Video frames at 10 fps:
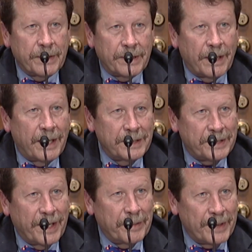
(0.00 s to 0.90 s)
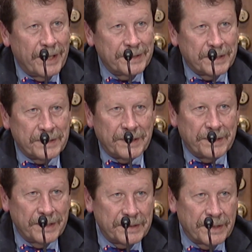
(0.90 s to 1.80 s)
there lies, damn lies in
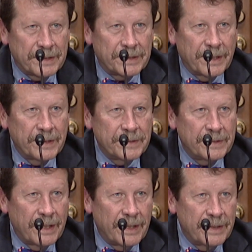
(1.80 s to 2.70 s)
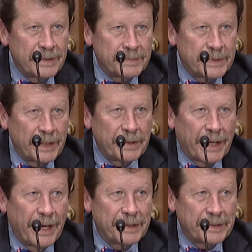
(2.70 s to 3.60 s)
statistics. So Senator
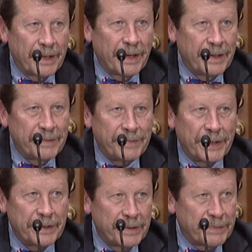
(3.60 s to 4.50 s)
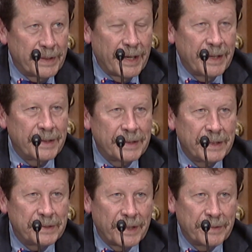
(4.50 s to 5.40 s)
Cassidy and I have very different data. He
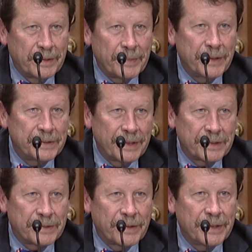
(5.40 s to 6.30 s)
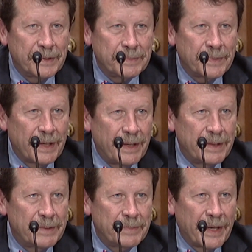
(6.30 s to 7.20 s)
showed the most extreme
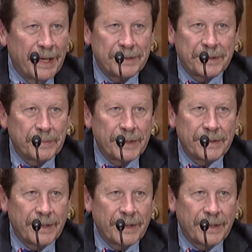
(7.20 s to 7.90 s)
estimate.